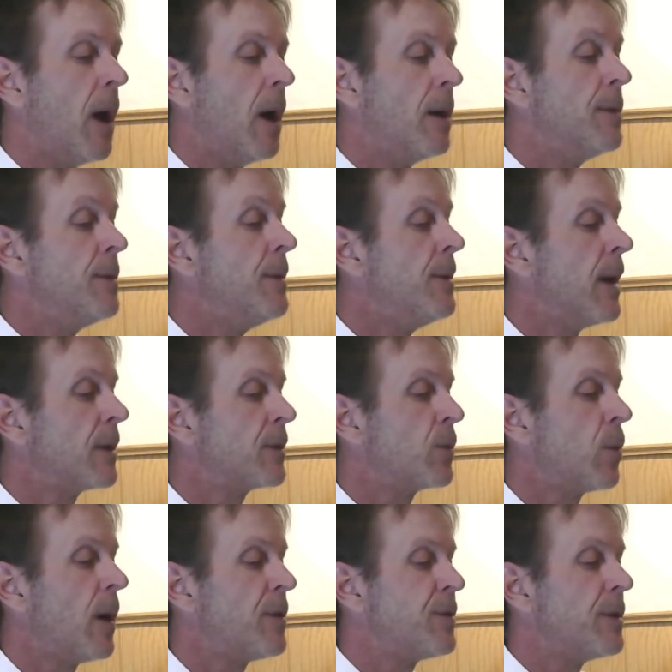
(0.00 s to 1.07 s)
Next
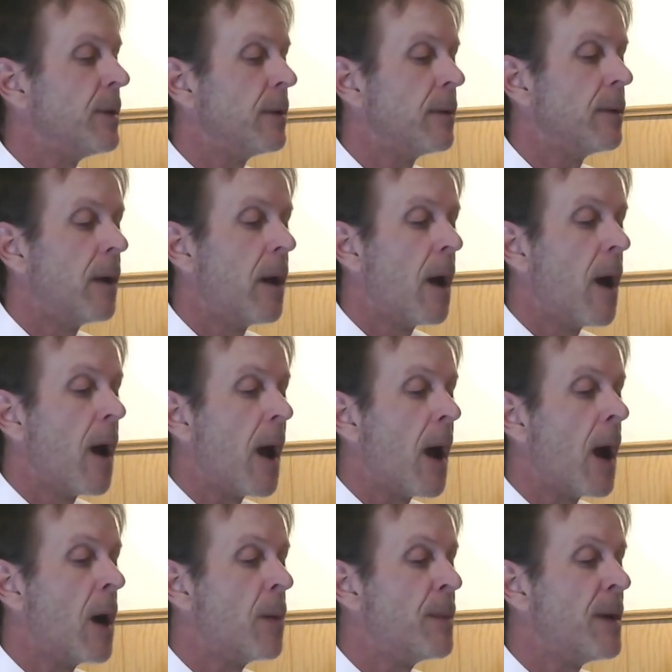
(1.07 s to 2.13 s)
question.
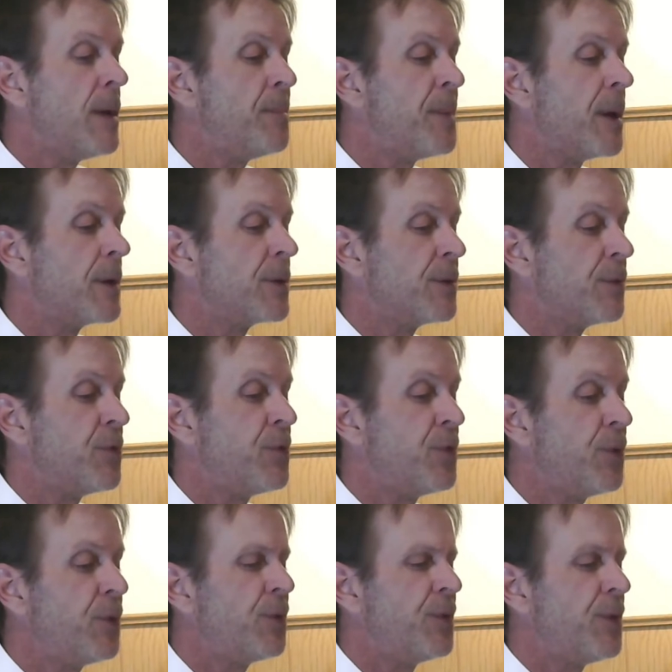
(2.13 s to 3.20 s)
How many pairs of
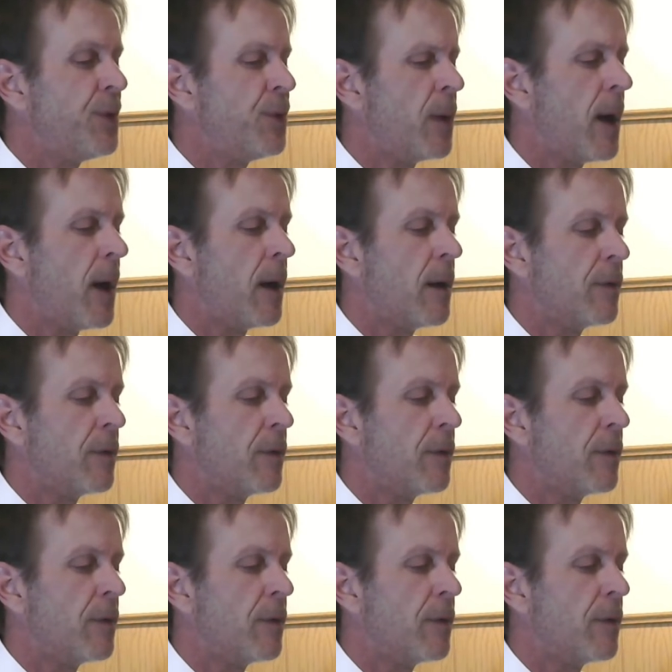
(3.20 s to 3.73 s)
shoes do you have?